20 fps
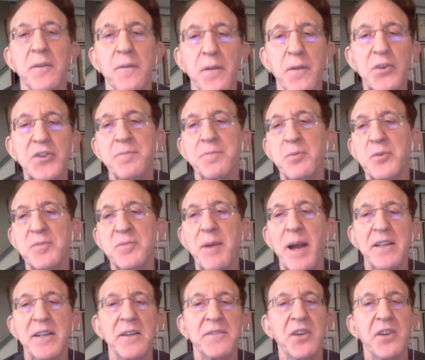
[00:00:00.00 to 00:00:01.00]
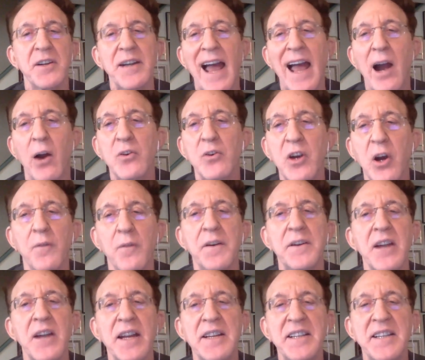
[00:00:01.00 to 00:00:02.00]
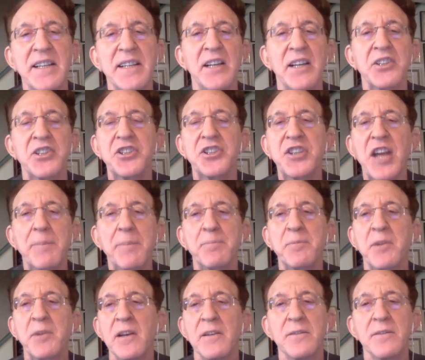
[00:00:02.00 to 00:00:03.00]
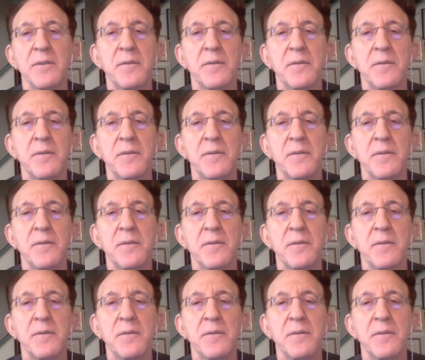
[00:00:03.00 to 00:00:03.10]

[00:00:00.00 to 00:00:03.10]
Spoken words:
diverse perspectives on how COVID-19 has shaped